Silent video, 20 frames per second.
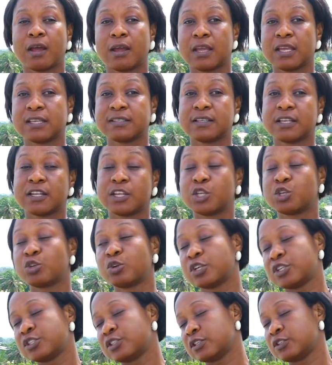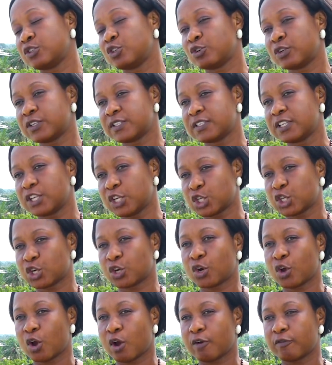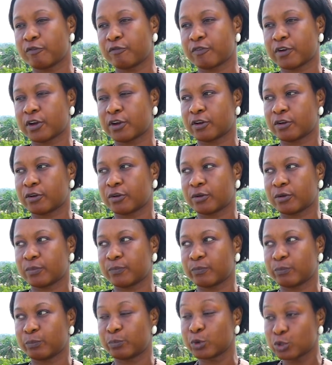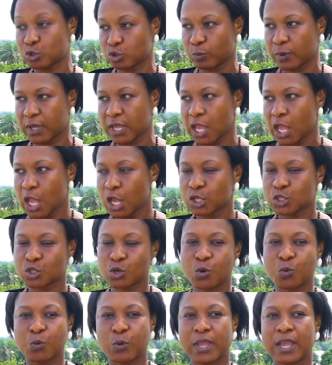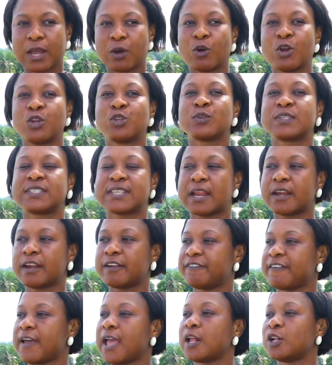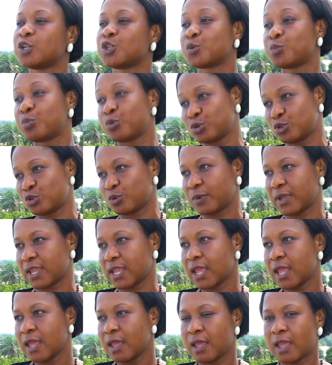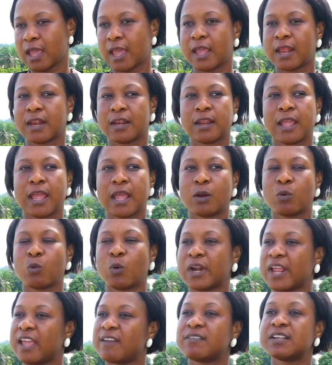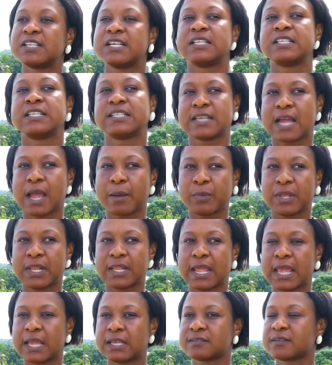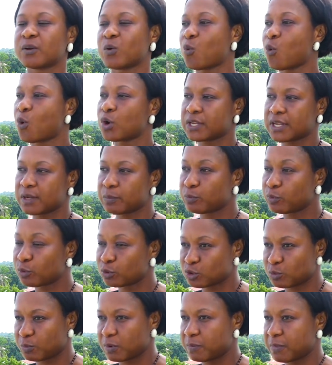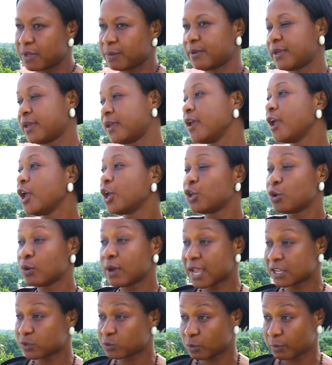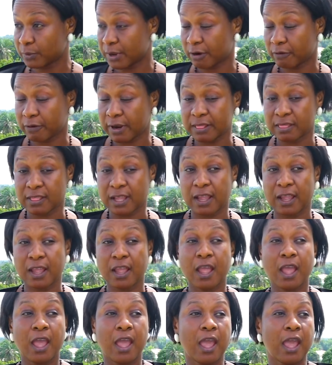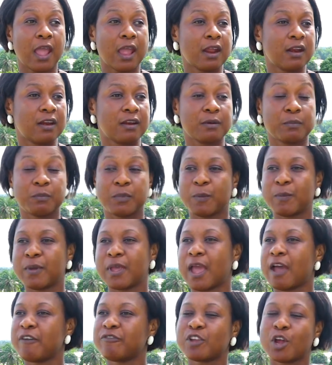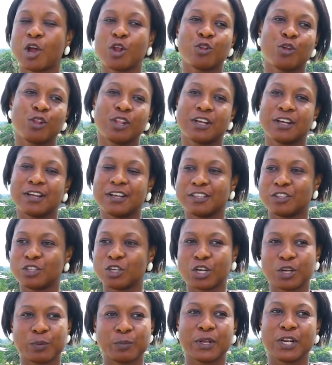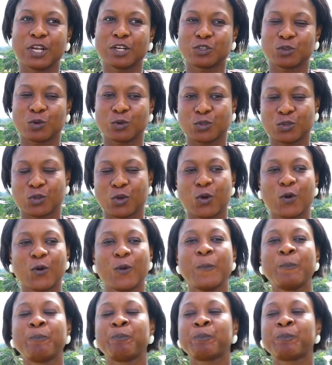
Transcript: is in the jurisdiction of Brusubi, so we are going to send the file to Brusubi. And whatever they determine, there is a court in Brusubi, maybe you guys will be arraigned there. And maybe after another 30 minutes or so,